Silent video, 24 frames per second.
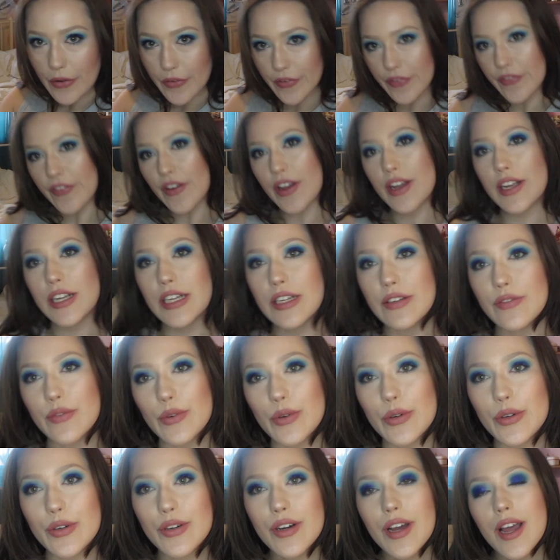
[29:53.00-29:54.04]
first of
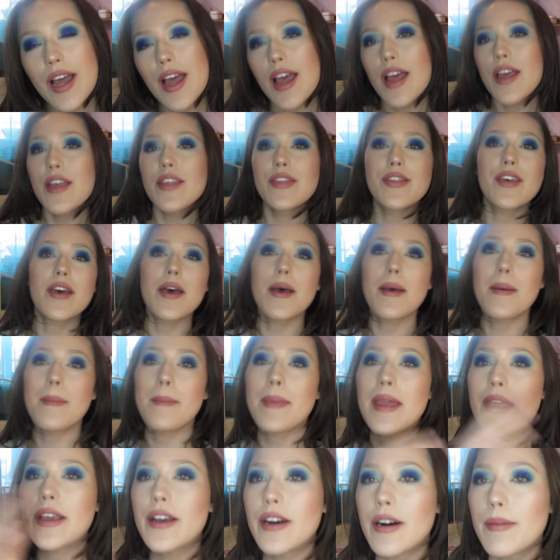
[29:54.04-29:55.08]
all, the
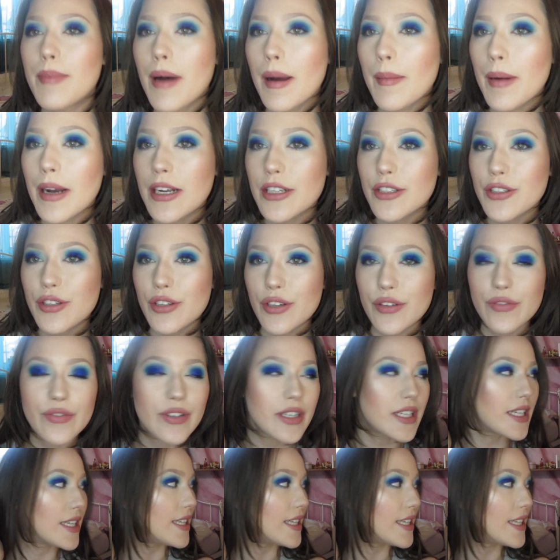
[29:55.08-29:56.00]
makeup I'm actually really